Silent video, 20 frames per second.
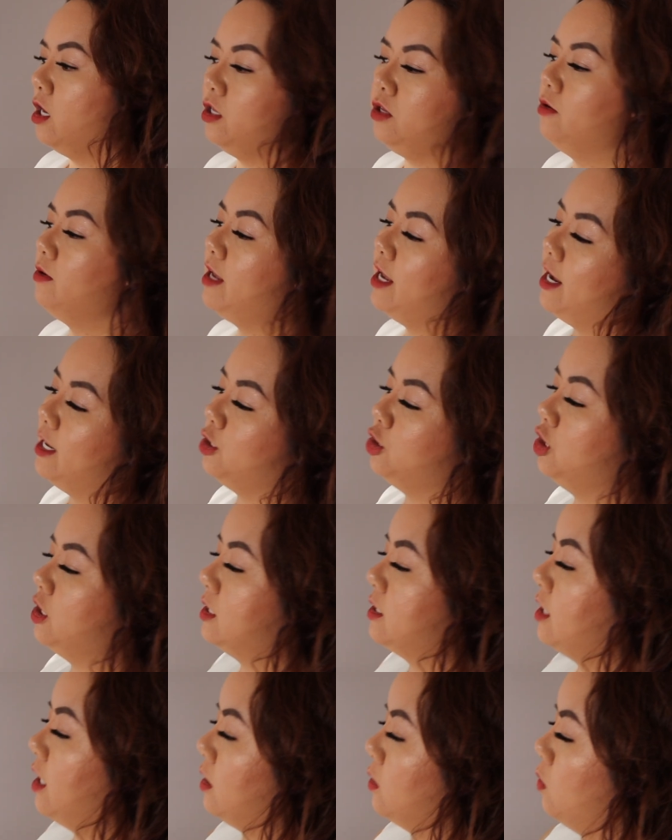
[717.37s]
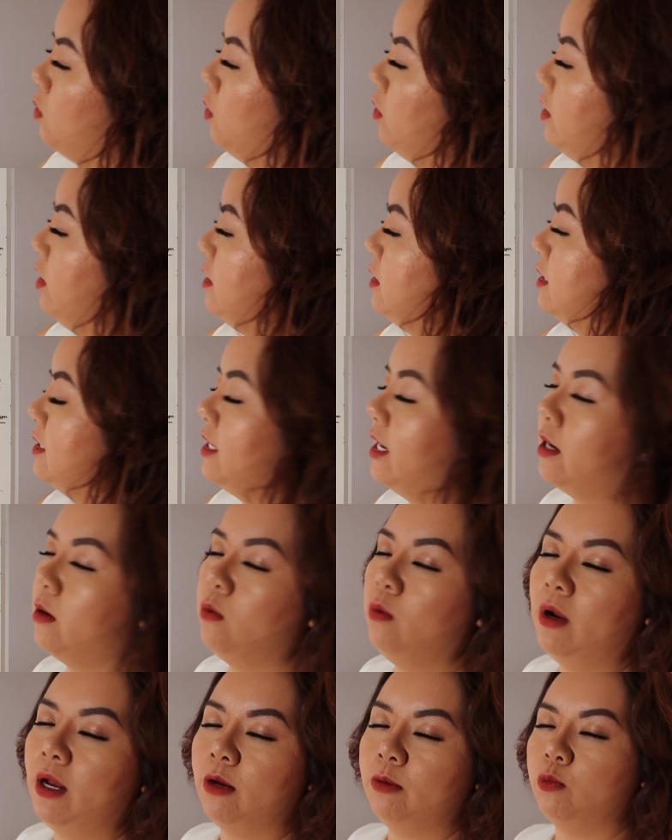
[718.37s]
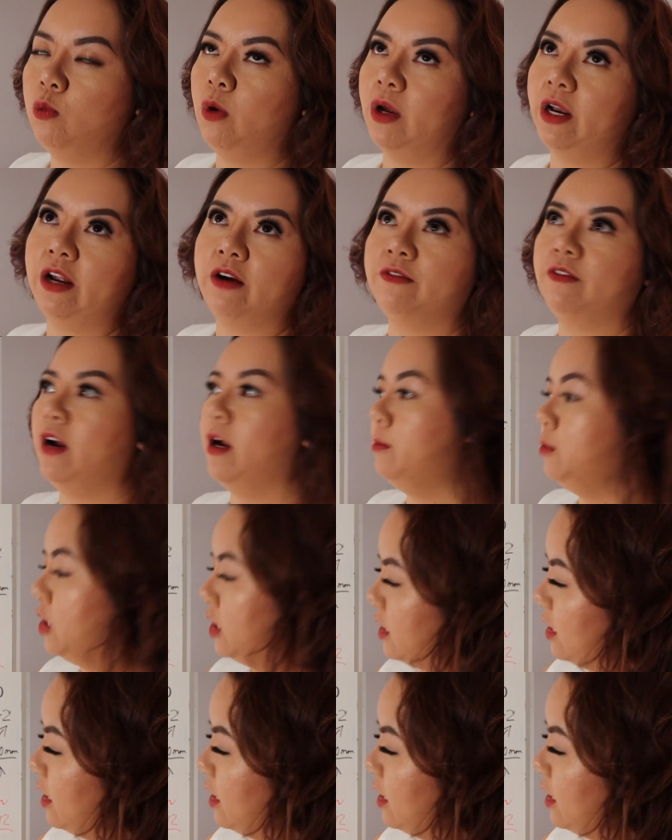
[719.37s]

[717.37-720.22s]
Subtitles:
You can't just cut corner and it's like, well, whatever, I'm just